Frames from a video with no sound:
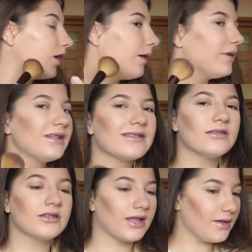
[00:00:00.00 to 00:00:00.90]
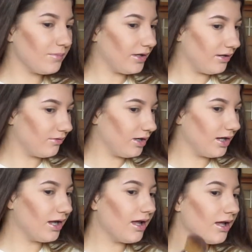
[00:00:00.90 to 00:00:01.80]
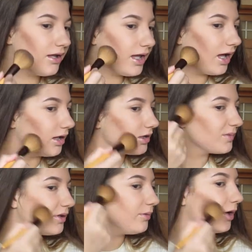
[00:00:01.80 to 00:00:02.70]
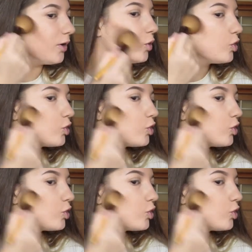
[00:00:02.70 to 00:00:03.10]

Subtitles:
I mean, it doesn't look that bad, right? Oh yeah, it looks pretty bad.